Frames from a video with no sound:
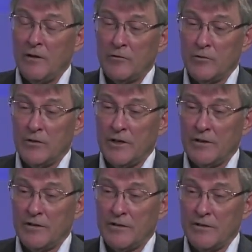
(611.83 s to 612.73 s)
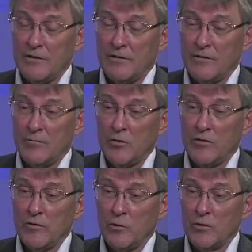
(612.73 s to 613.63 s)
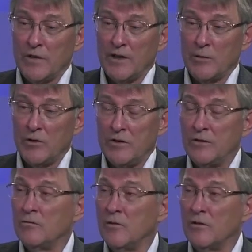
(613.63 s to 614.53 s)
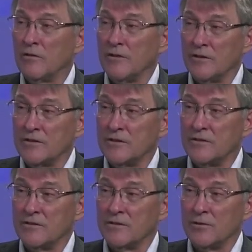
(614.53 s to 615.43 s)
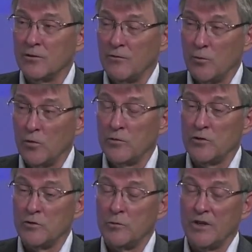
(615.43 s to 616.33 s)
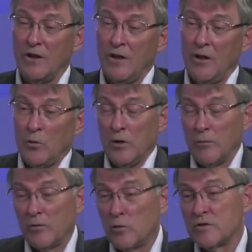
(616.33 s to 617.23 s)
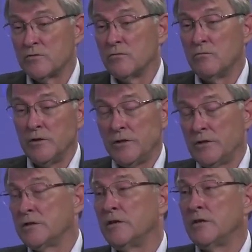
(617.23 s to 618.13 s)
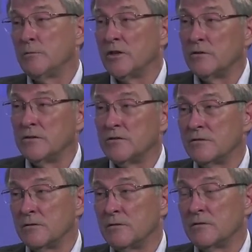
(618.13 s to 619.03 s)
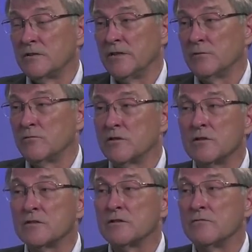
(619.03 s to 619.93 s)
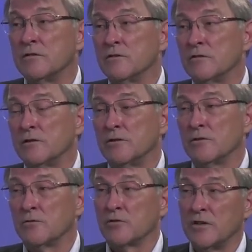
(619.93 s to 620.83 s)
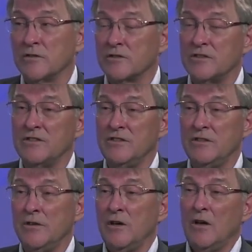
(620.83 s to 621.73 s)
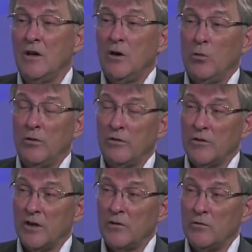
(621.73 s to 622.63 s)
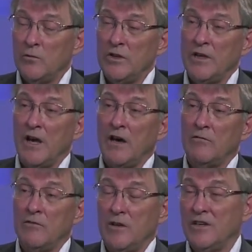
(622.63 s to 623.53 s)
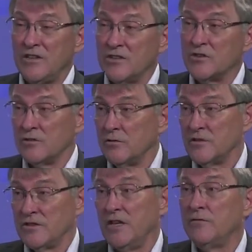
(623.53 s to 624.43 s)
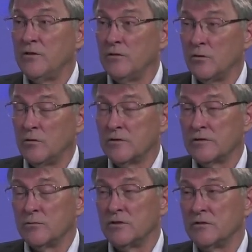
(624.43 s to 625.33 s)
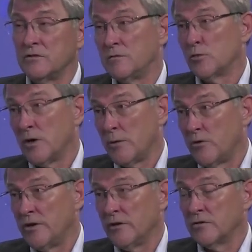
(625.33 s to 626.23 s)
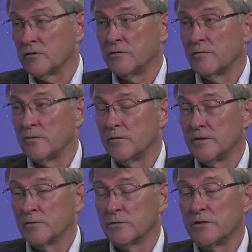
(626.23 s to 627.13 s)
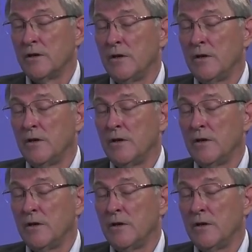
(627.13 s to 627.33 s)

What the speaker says: So that moving forward, that'll be one of the things to look forward to. But what I'm of course really excited about is seeing the results of the clinical trials to see whether or not we have, in addition to the safety, of course, which is the primary concern for phase 1,